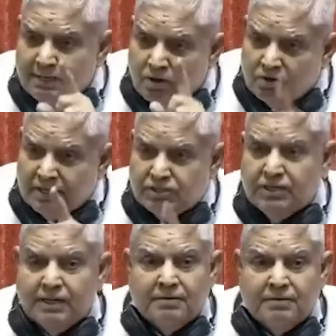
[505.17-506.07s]

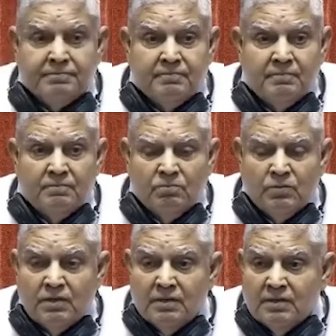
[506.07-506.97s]
democracy.
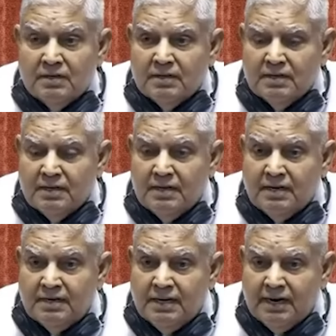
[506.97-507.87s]

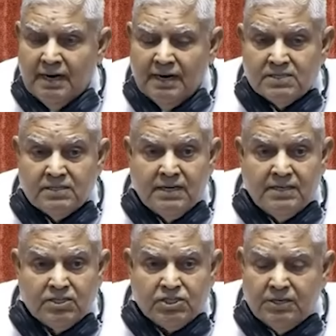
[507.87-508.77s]
India has
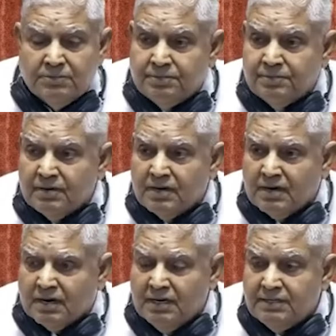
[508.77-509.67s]
leadership
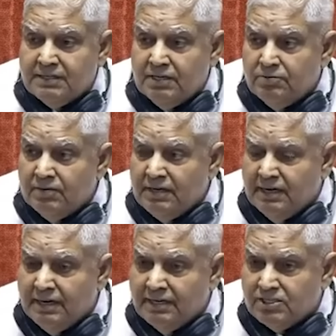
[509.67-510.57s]

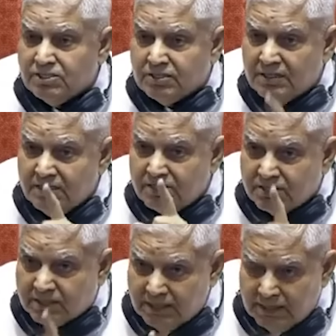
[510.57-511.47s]
continually in its third
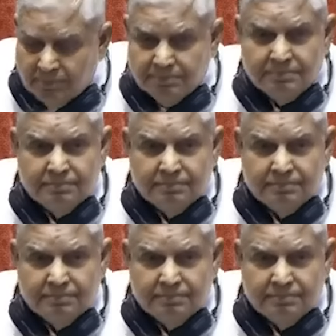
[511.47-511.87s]
term.